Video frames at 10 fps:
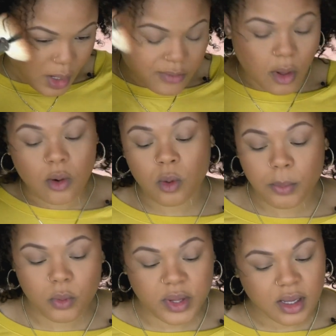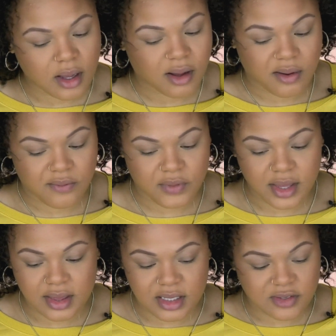And the whole point of
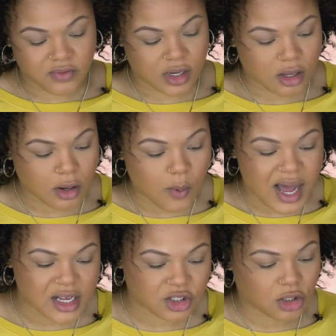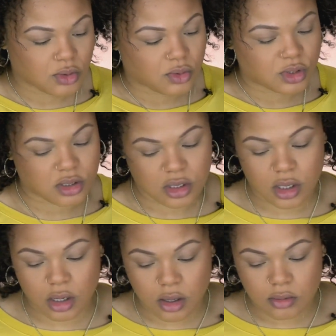this video, why I chose to,
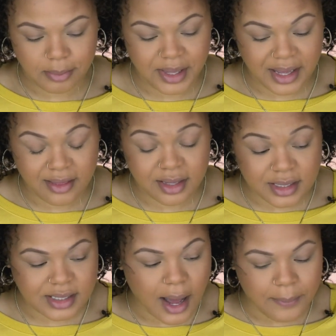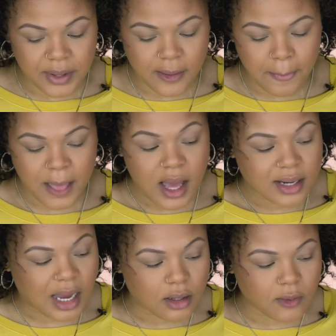you know, pick this topic,
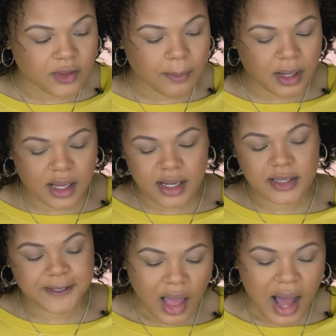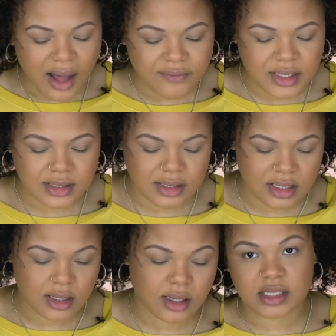not only because
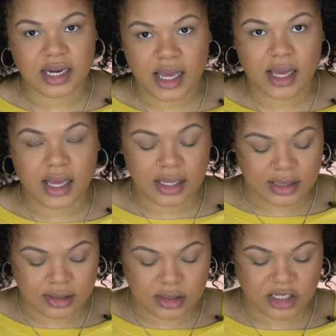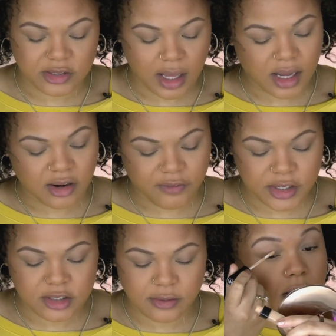obviously today is, you know, the
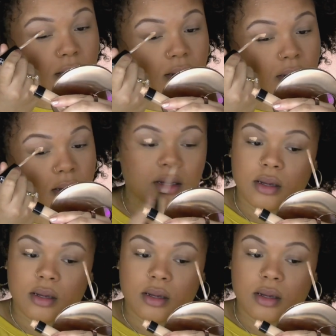anniversary of